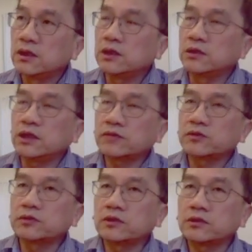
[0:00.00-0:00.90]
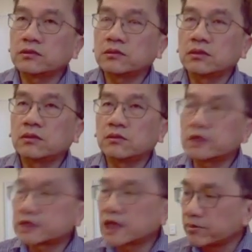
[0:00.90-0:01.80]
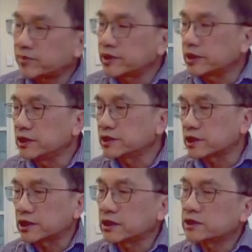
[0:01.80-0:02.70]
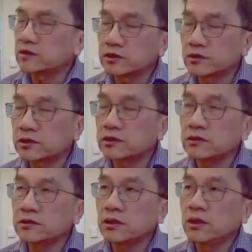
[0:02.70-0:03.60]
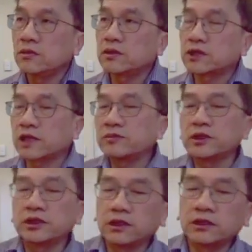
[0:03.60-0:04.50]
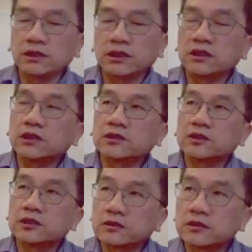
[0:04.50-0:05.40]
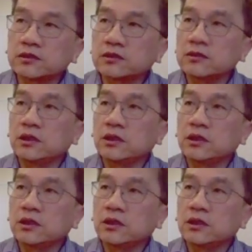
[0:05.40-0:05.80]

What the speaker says: You have to know what's happening in Chinese literature, what's happening in English literature.